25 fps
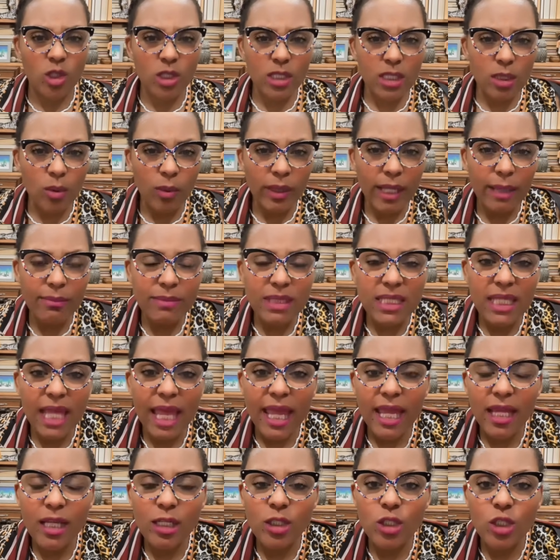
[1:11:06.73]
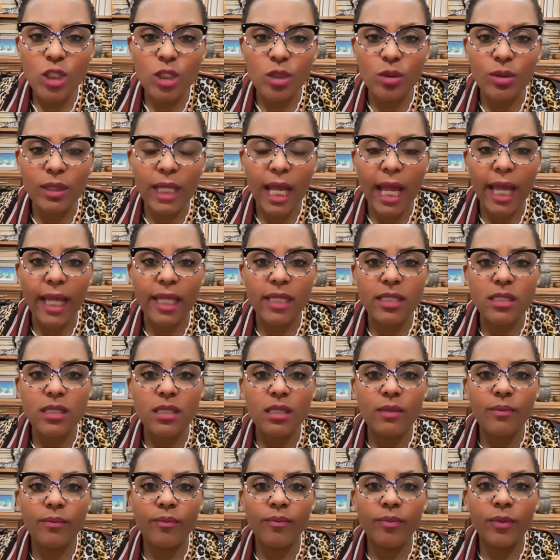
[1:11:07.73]
Do you see what I'm saying to you
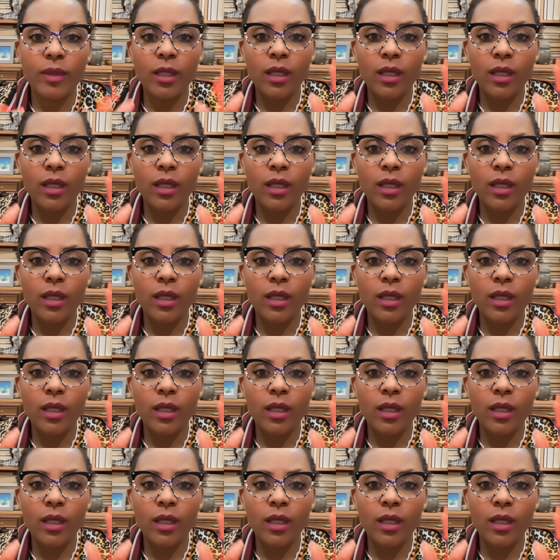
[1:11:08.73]
guys?